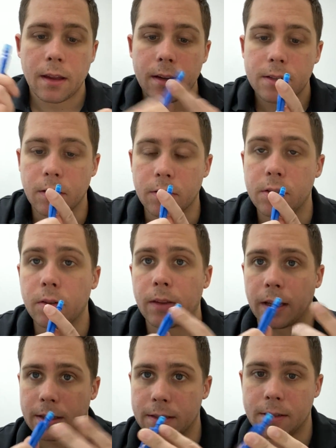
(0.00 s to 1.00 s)
So 2
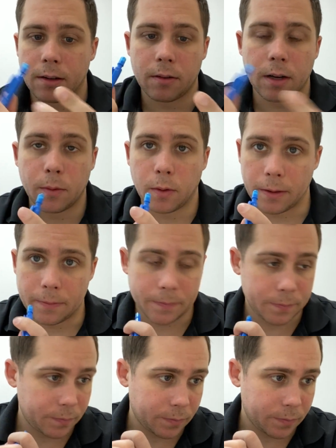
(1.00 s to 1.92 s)
things. So number 1,